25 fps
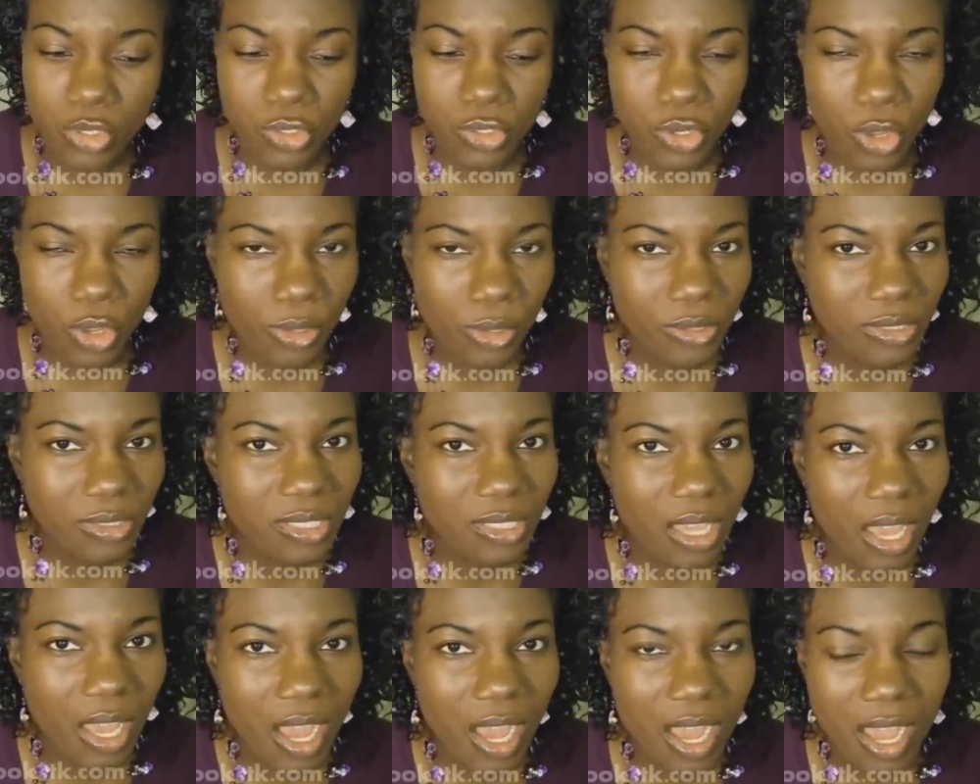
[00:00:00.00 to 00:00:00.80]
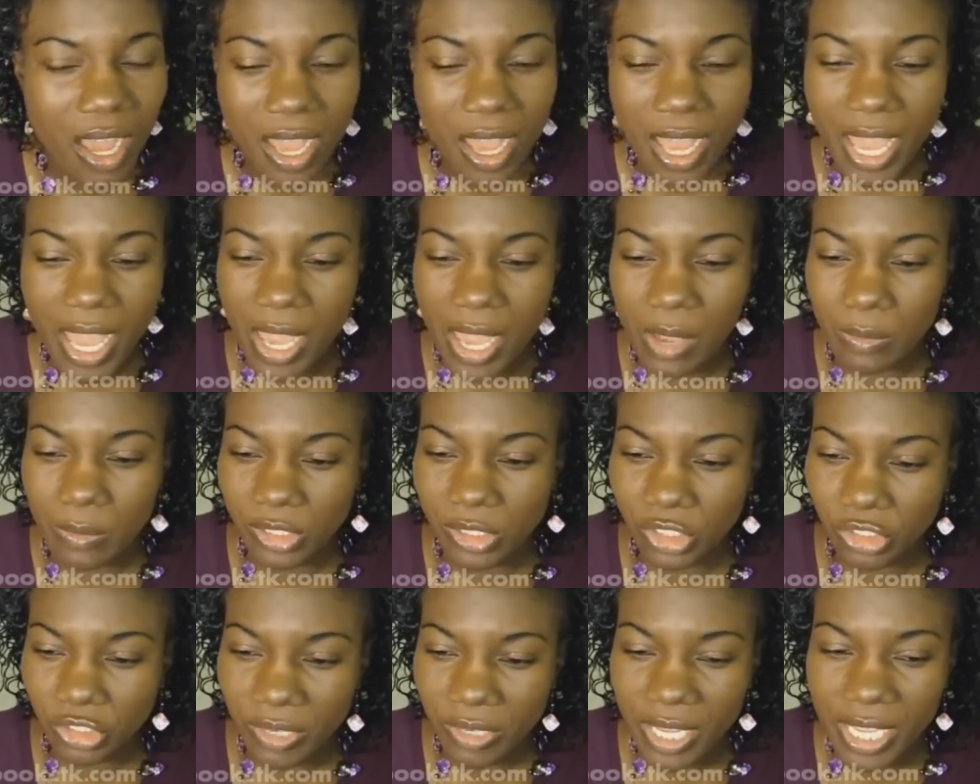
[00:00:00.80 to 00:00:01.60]
No, sir, it
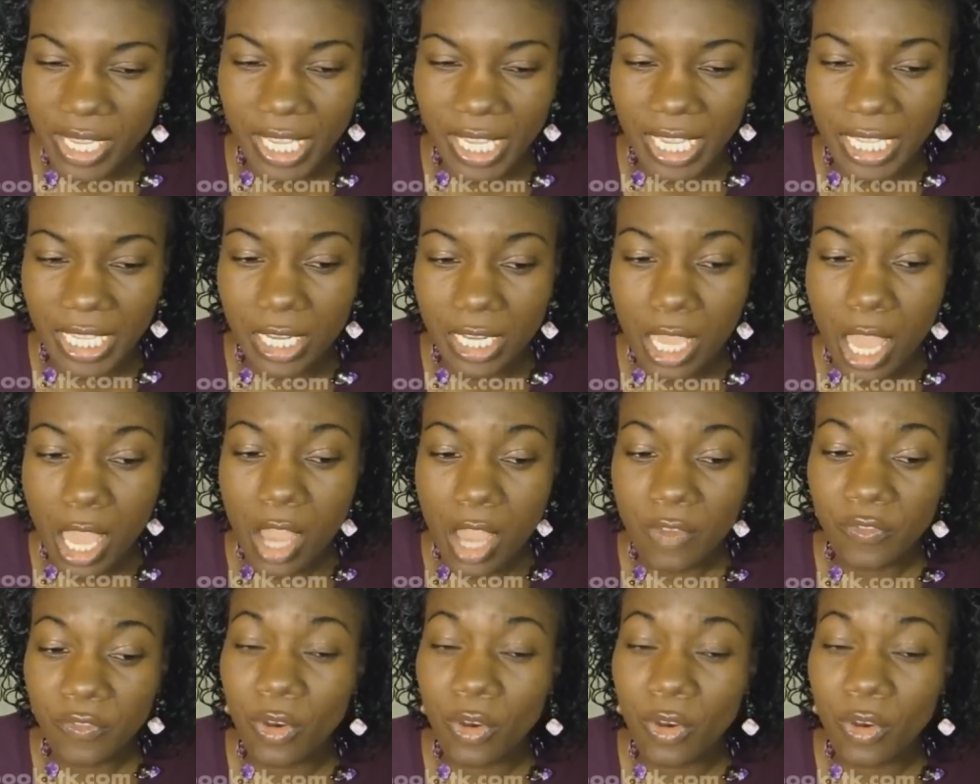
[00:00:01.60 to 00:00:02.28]
was drinking,